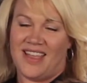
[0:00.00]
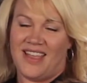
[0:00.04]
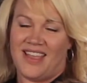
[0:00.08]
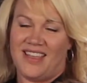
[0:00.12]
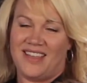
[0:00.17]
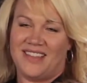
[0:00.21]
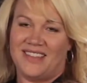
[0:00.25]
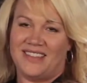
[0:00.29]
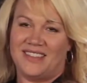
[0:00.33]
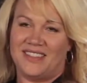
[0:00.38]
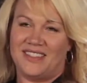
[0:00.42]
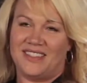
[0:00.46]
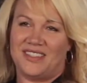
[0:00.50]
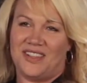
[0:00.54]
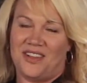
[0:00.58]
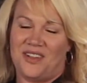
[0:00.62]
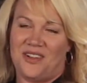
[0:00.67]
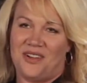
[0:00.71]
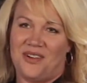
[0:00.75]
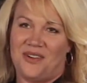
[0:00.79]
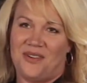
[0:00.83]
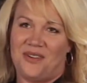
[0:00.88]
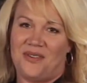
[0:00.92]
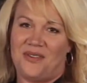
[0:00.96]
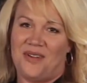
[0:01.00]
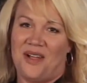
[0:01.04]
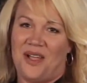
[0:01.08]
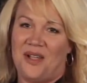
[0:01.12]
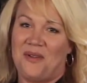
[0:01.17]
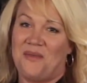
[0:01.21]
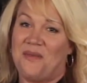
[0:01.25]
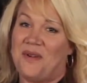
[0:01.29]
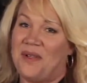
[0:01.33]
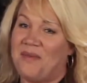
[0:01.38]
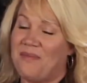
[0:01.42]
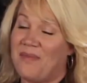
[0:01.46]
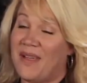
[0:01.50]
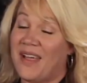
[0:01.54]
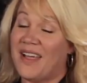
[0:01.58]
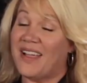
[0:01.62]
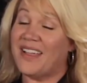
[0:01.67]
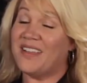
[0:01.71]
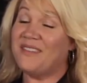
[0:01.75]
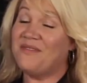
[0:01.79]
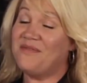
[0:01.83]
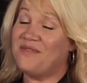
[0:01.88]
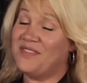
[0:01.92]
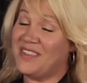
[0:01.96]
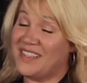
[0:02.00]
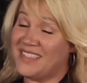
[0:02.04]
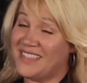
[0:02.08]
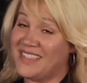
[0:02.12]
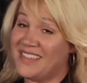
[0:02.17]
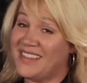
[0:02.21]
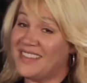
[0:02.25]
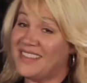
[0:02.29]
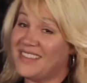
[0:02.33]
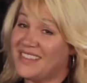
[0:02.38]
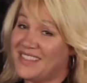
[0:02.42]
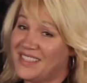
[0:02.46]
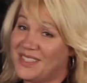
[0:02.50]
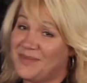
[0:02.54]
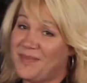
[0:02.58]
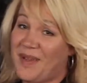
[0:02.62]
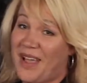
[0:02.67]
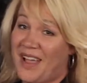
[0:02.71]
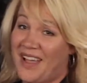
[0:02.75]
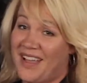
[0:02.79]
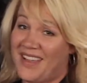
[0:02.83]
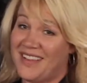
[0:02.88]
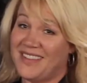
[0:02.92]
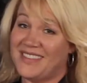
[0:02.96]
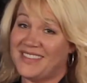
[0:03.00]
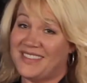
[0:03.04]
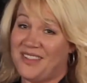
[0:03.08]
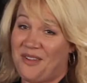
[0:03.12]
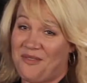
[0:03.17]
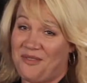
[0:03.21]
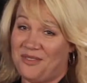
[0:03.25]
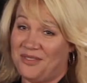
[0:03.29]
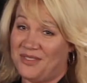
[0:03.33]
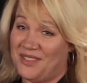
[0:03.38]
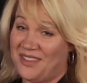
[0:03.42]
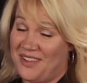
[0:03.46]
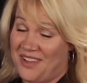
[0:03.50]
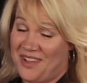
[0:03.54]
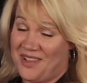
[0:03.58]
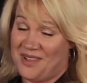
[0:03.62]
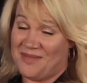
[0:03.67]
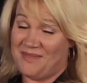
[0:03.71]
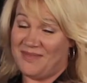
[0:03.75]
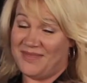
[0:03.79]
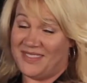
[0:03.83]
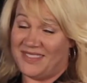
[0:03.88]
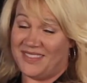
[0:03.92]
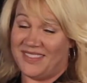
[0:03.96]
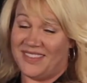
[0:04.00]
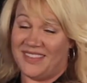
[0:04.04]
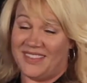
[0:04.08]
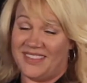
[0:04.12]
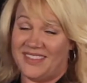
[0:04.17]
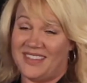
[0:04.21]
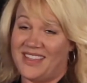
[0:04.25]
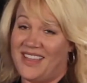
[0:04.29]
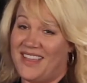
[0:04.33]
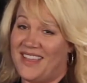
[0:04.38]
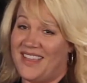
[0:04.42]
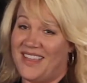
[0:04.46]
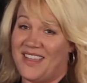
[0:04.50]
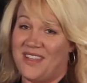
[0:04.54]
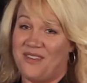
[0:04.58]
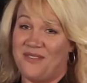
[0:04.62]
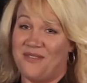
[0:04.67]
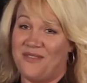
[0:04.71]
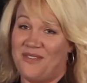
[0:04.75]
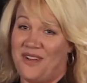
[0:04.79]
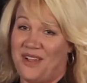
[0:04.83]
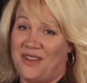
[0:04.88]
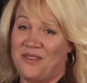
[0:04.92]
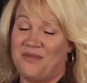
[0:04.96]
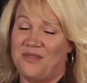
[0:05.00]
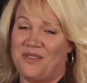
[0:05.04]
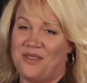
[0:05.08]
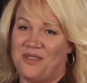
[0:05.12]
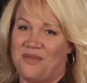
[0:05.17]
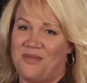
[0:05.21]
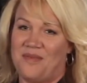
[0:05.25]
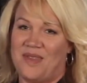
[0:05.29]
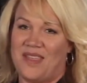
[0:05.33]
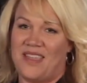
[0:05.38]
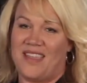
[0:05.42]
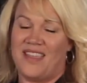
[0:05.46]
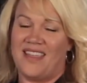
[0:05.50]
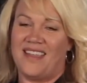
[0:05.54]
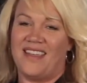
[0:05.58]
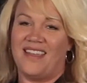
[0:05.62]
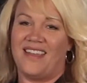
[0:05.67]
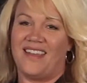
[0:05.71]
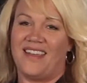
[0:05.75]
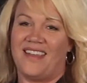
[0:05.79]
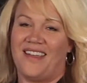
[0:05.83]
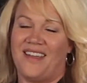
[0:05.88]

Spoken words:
And so I went back and visited this bag several times, taking a friend with me,